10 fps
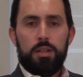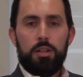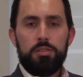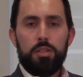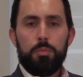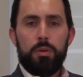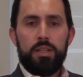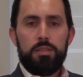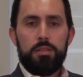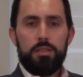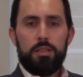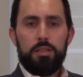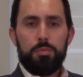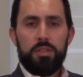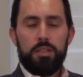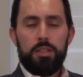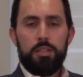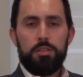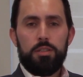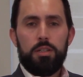stock prices in this
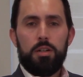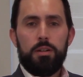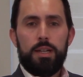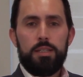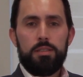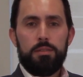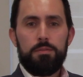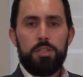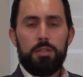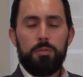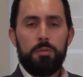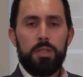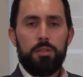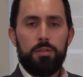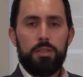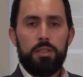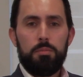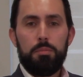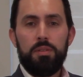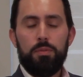presentation are as of January
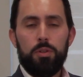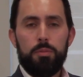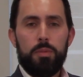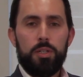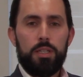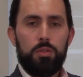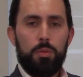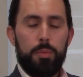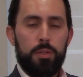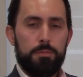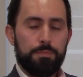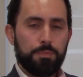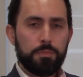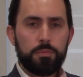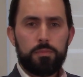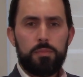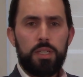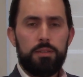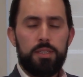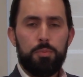13 before the market opened.
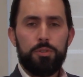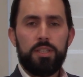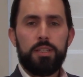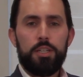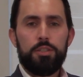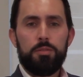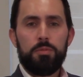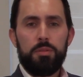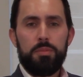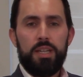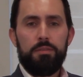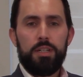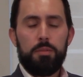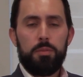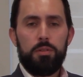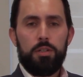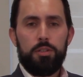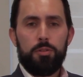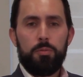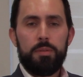This presentation will be available on
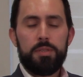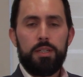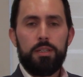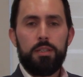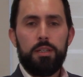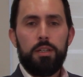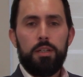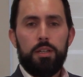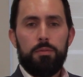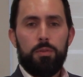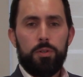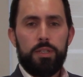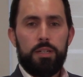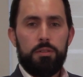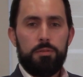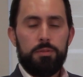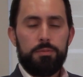our website for download.